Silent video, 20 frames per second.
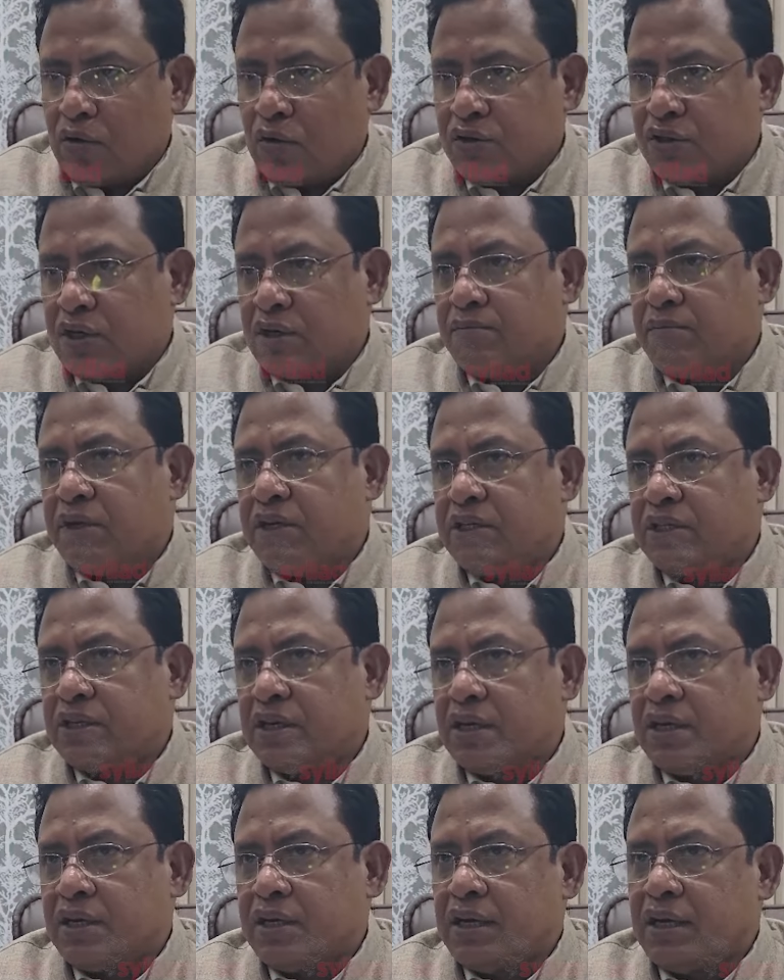concerned
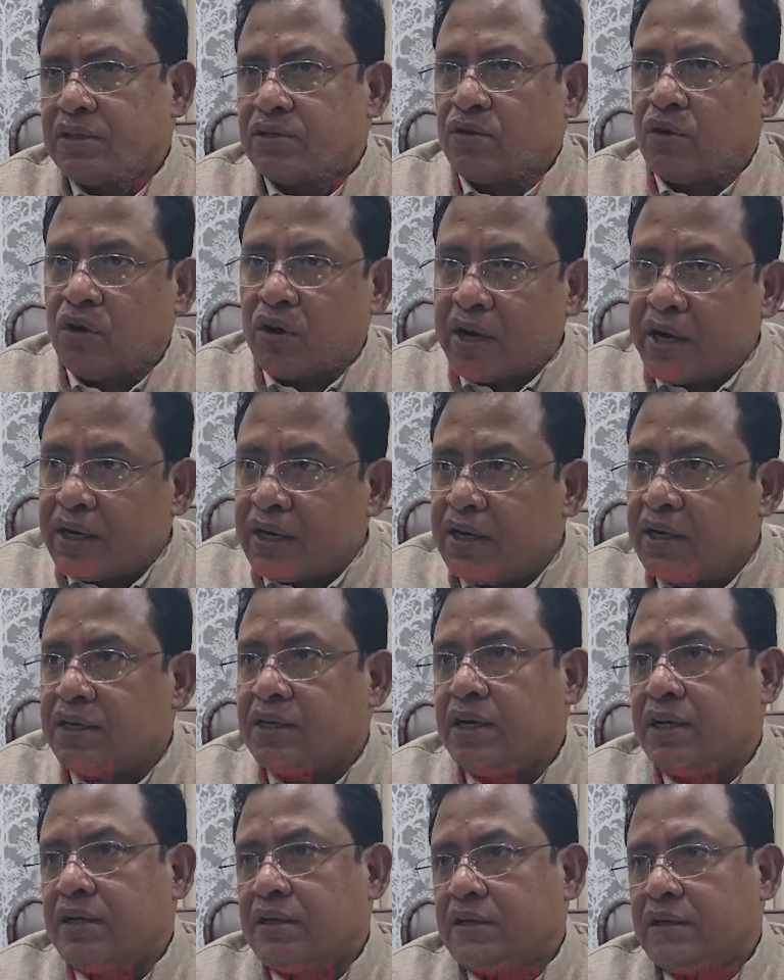minister. He has already
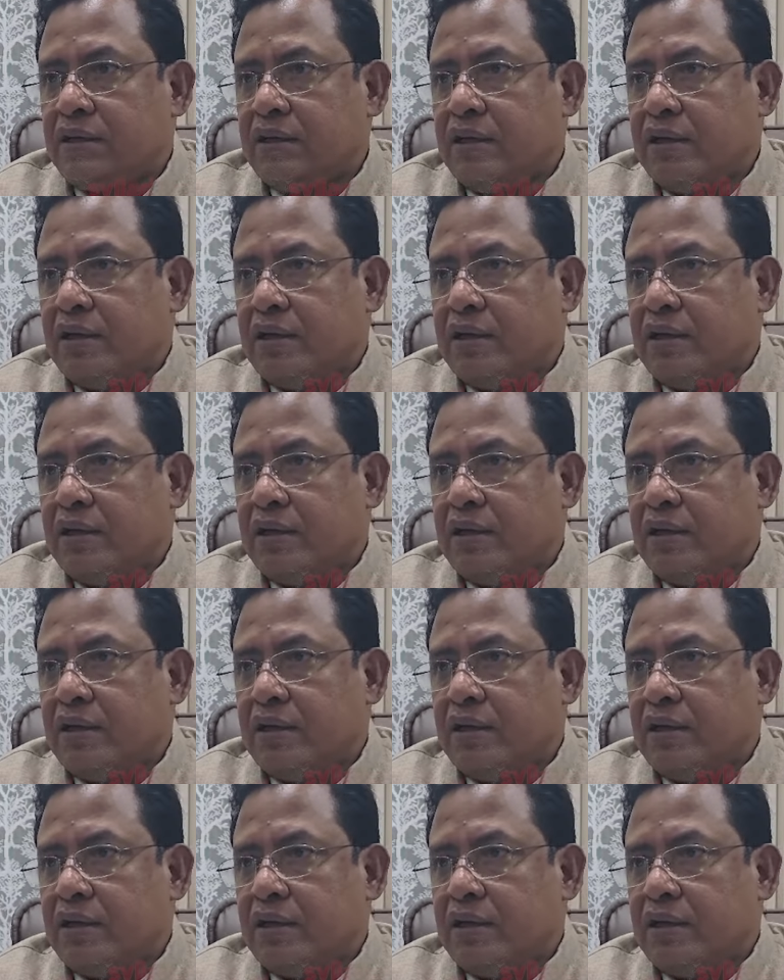written,